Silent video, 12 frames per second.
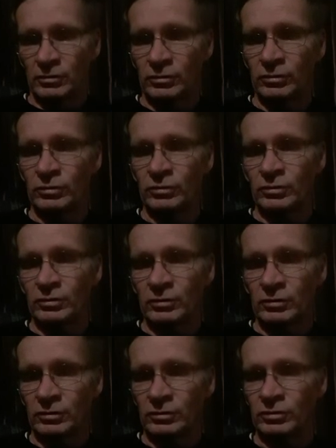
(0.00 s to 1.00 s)
who
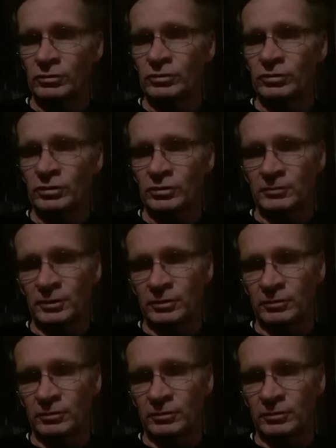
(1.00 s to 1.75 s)
uses me